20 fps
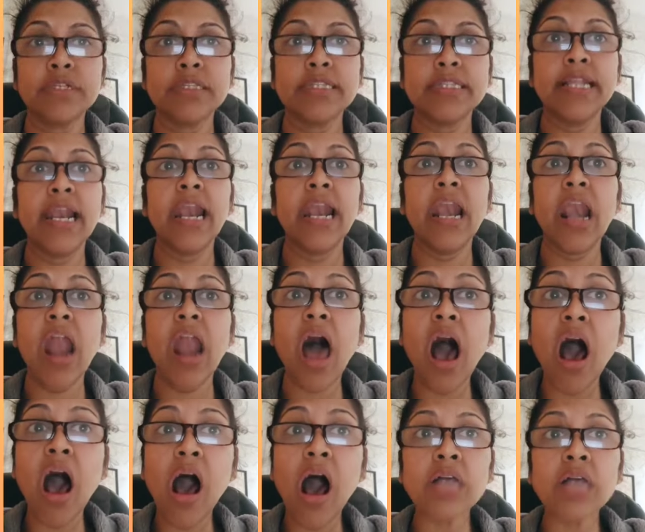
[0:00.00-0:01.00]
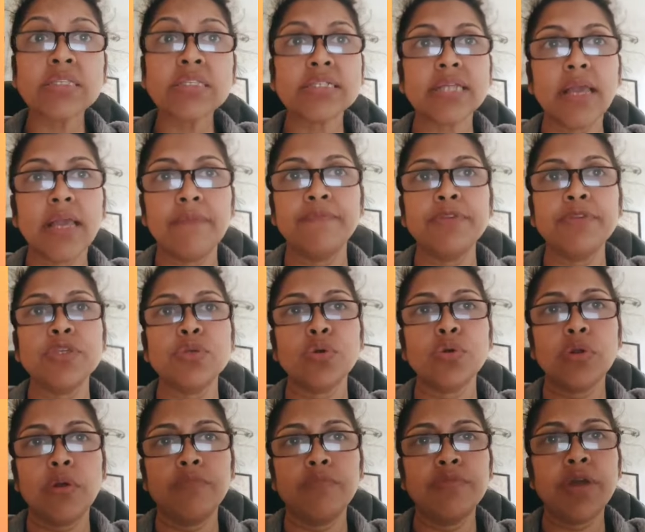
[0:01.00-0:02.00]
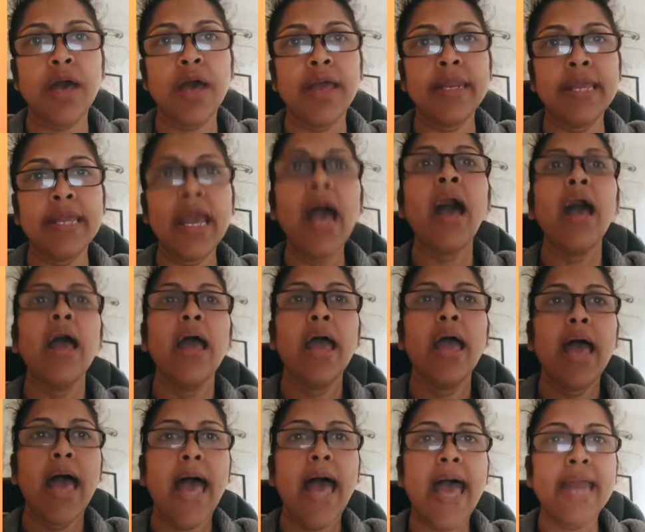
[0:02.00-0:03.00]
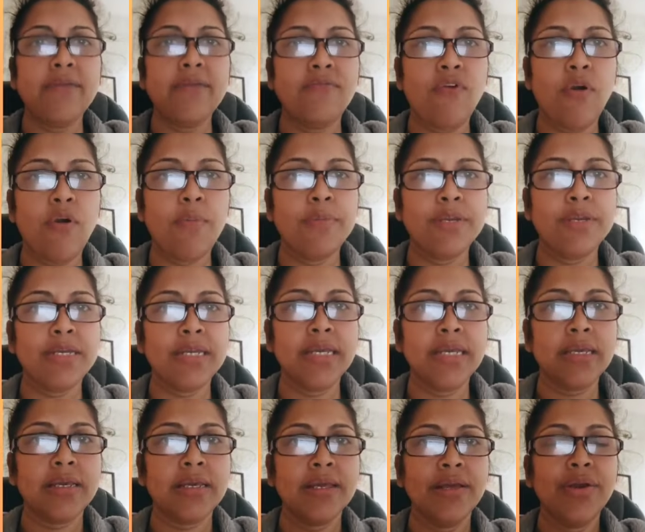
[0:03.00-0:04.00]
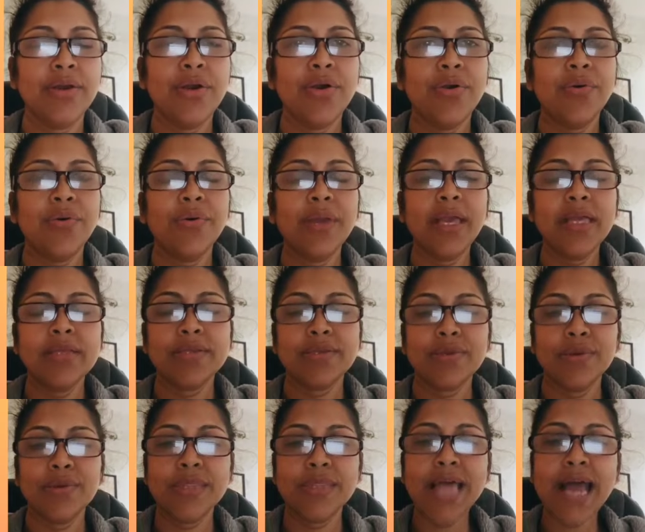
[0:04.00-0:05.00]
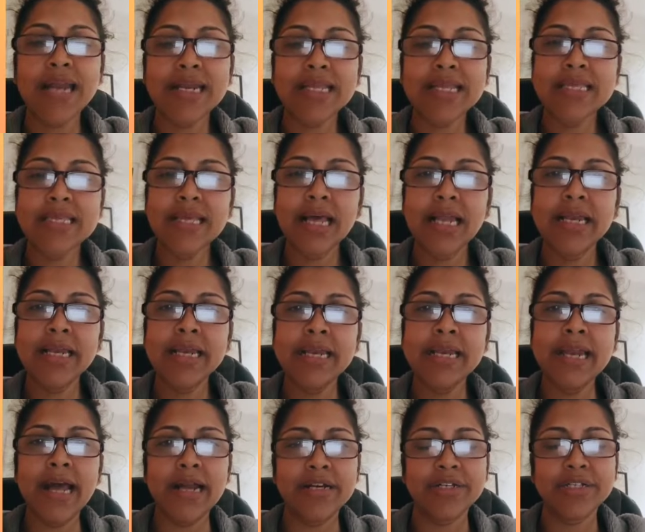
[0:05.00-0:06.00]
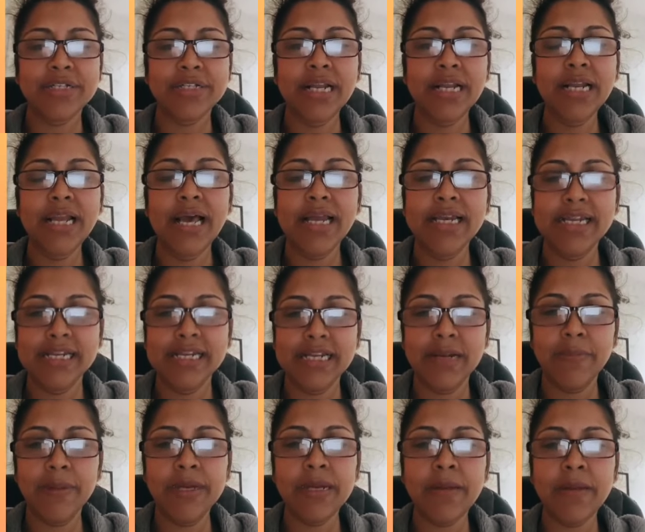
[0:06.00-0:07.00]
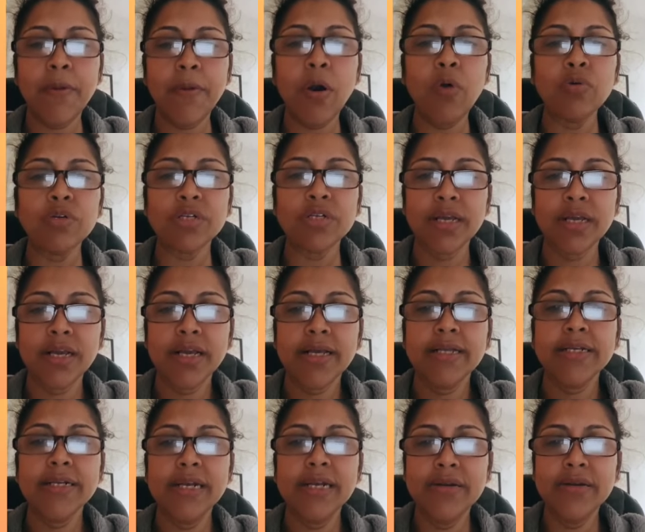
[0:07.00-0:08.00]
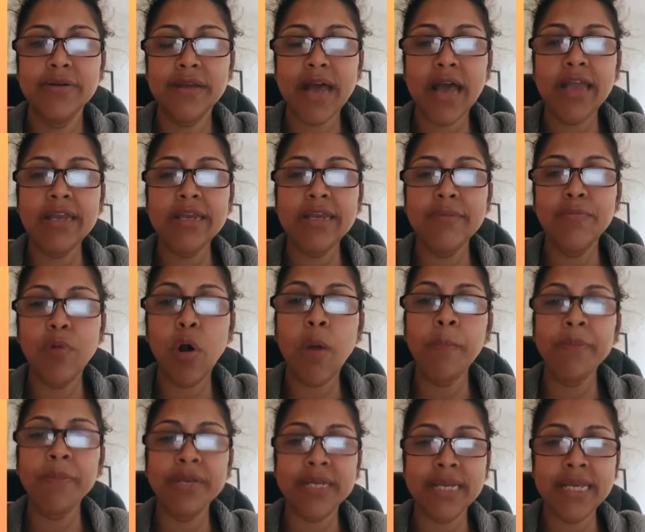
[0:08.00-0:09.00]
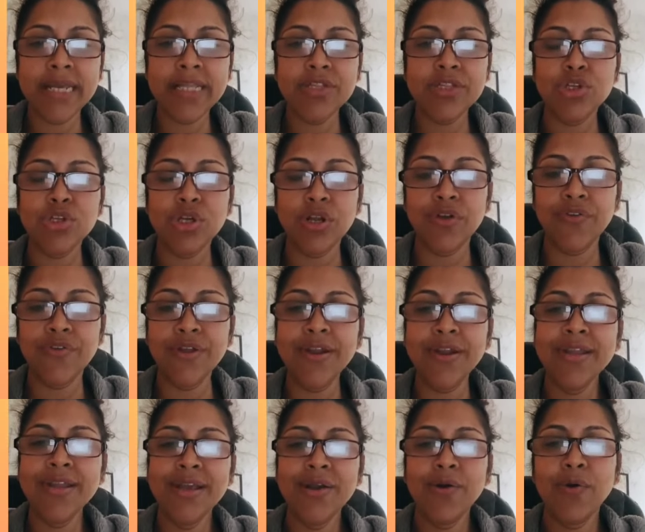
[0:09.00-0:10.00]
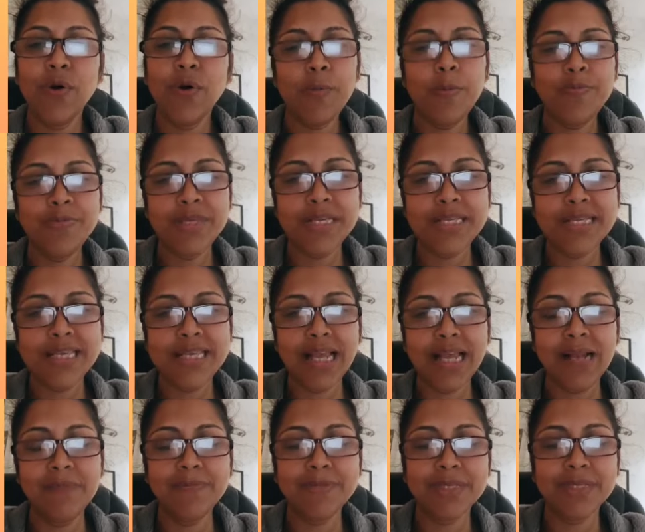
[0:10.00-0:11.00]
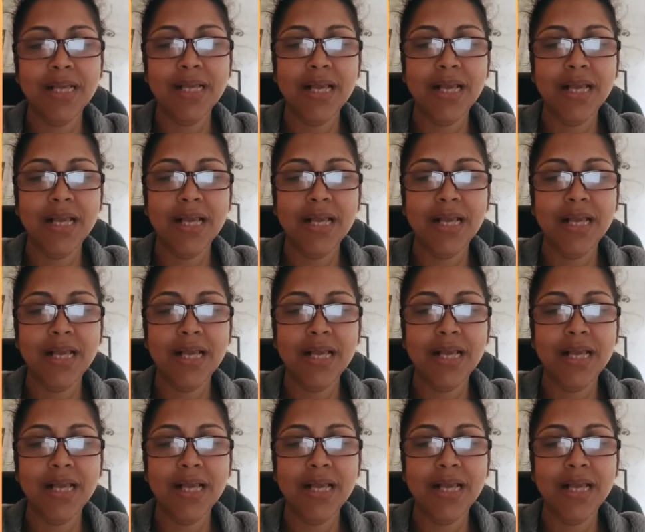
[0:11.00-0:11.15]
the last episode of diarrhea and vomiting. Okay, so that is a nutshell, a little bit about vomiting in children. Hope this helps.